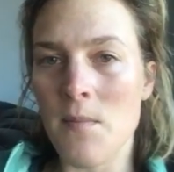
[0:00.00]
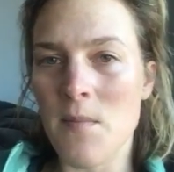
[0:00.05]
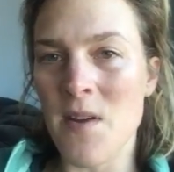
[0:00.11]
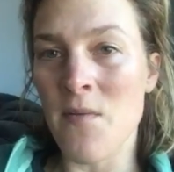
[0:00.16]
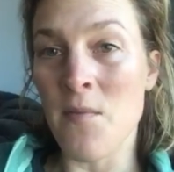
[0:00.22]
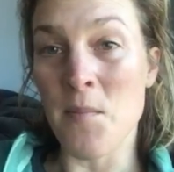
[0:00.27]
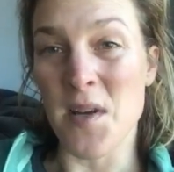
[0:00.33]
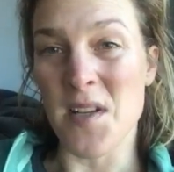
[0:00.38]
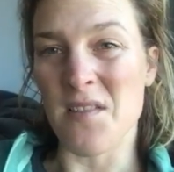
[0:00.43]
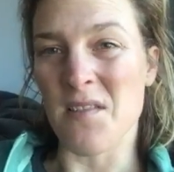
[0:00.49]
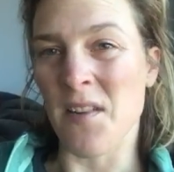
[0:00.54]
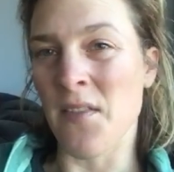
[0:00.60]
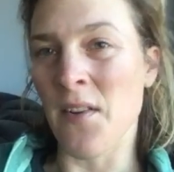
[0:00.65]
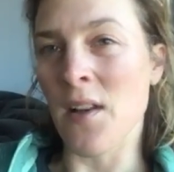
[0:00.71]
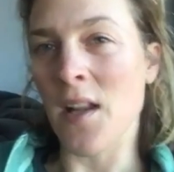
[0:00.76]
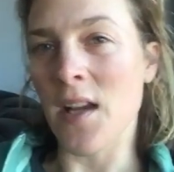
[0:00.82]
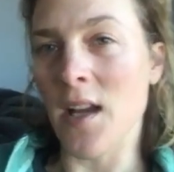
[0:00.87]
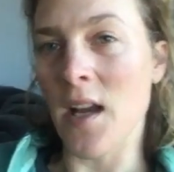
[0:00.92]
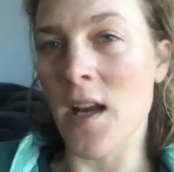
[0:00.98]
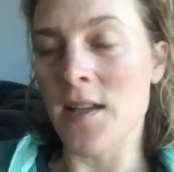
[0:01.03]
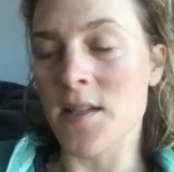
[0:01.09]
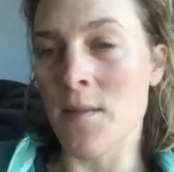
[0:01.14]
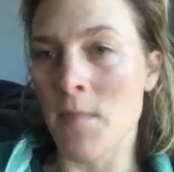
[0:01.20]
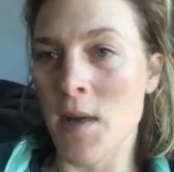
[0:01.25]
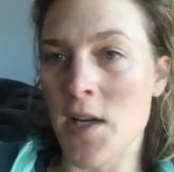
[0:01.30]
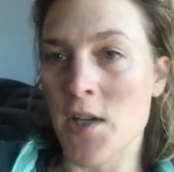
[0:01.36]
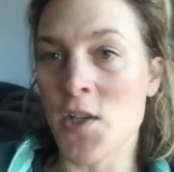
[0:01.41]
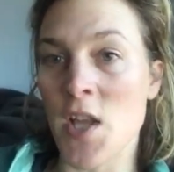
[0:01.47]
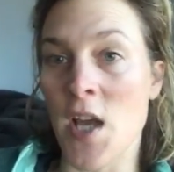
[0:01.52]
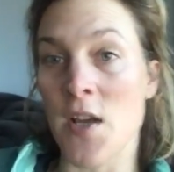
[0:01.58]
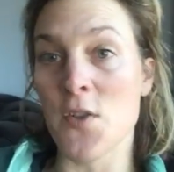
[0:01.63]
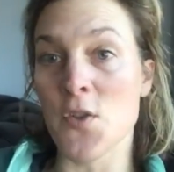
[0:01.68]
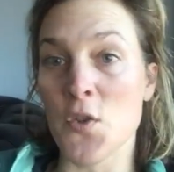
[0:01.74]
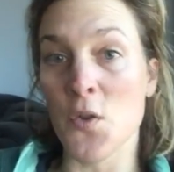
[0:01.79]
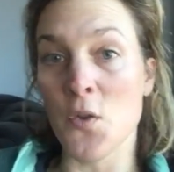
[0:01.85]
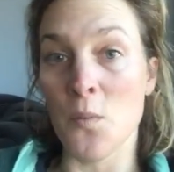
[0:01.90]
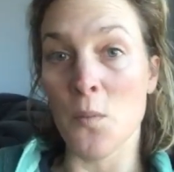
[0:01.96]
even better, I felt like I had to match that
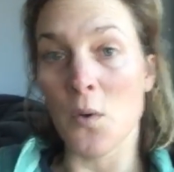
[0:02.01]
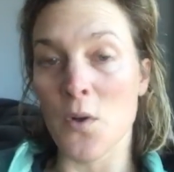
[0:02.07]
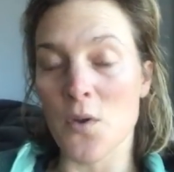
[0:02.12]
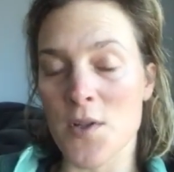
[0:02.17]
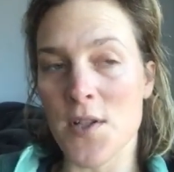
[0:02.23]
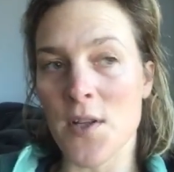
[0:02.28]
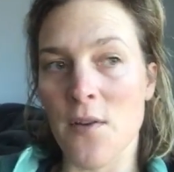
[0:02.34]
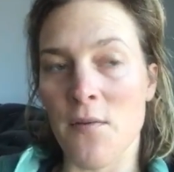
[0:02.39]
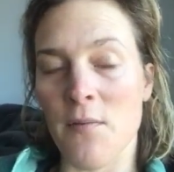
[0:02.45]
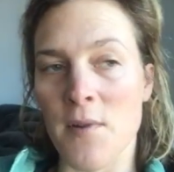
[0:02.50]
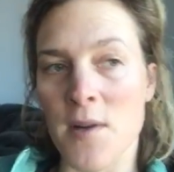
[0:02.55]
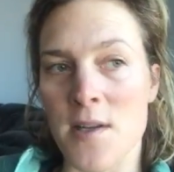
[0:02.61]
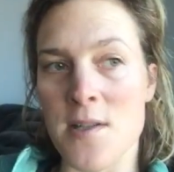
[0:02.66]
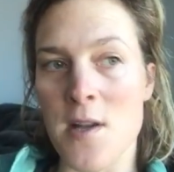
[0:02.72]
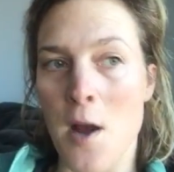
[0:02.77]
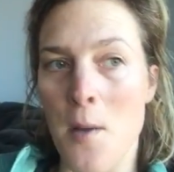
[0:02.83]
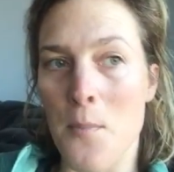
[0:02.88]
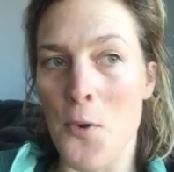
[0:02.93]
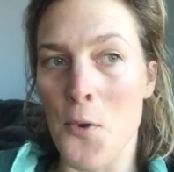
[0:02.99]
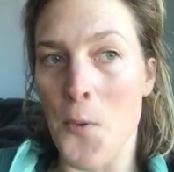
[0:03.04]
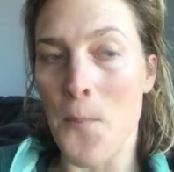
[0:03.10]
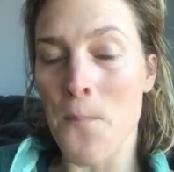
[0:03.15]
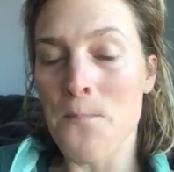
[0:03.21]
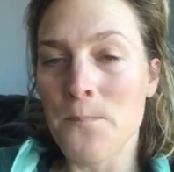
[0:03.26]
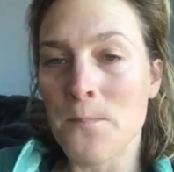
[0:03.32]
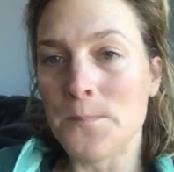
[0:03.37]
and do more. So, for example,